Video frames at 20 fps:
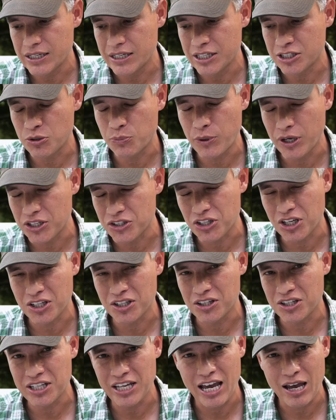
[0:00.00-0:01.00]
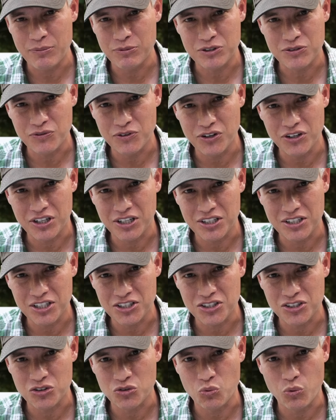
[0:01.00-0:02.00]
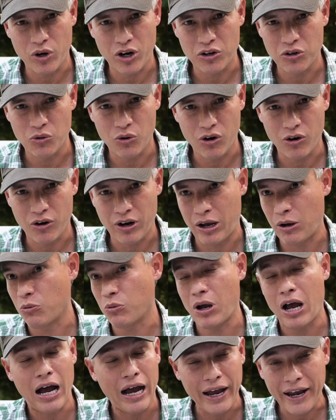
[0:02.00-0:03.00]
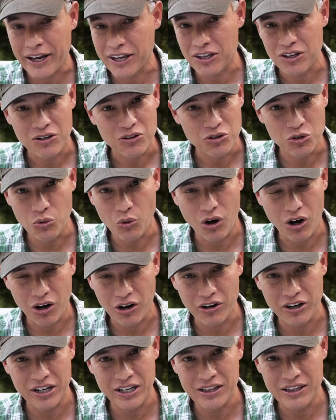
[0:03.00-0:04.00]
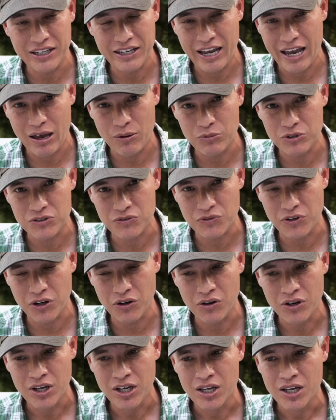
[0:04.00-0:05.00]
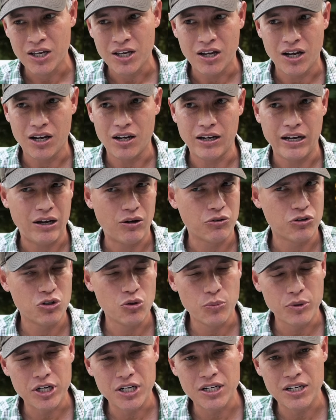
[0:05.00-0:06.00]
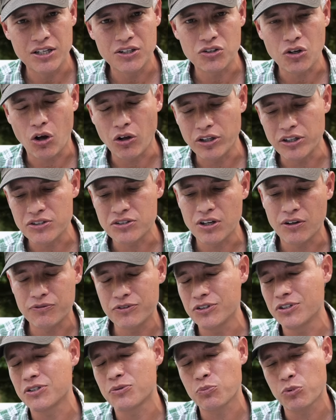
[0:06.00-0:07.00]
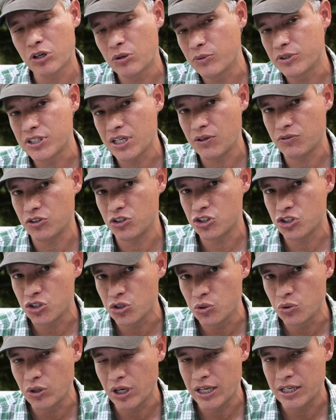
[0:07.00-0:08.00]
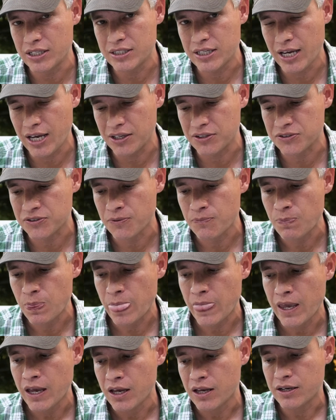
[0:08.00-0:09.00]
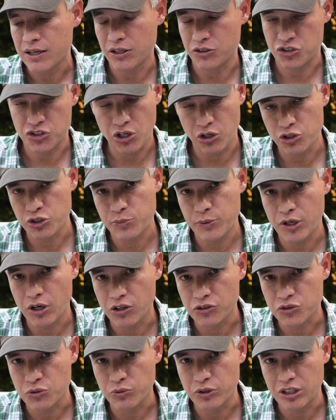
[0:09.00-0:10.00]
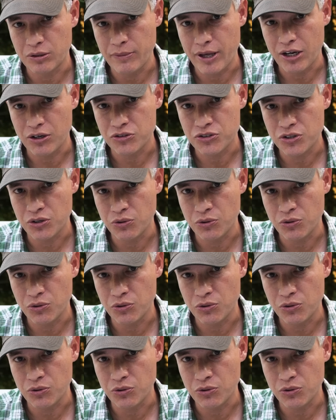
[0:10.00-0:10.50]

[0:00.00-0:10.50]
it depends on the atmospheric conditions, where you are, how high you are in the atmosphere uh, how humid it is, all this stuff. You just pretty much have to shoot and test. Now shutter speed also really matters